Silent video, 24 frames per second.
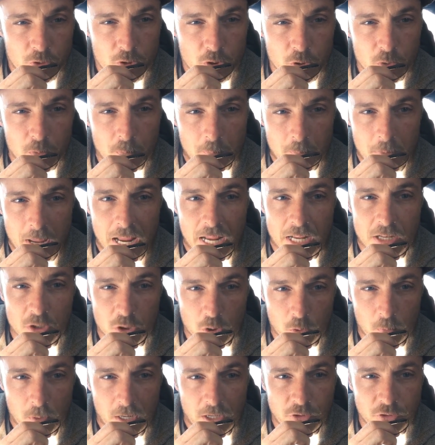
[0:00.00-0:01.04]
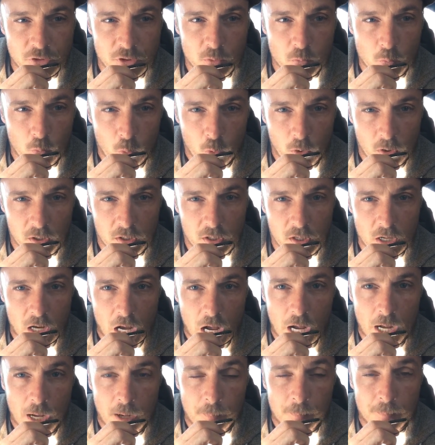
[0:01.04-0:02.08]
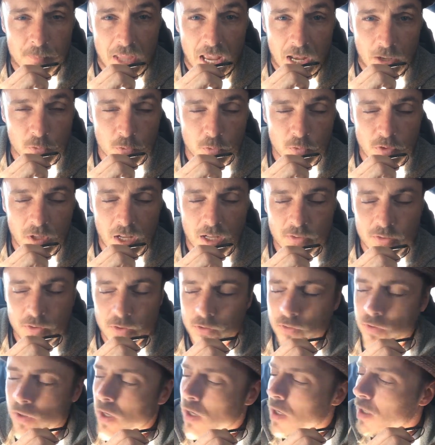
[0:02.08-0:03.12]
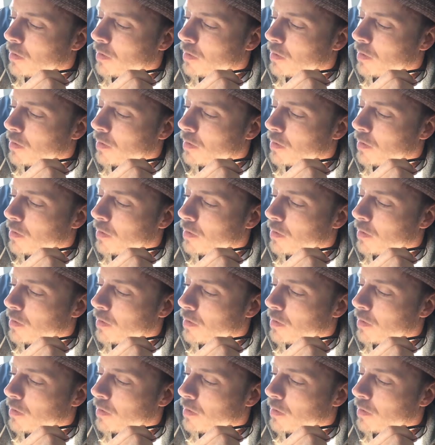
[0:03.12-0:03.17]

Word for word: two main duration work exercises.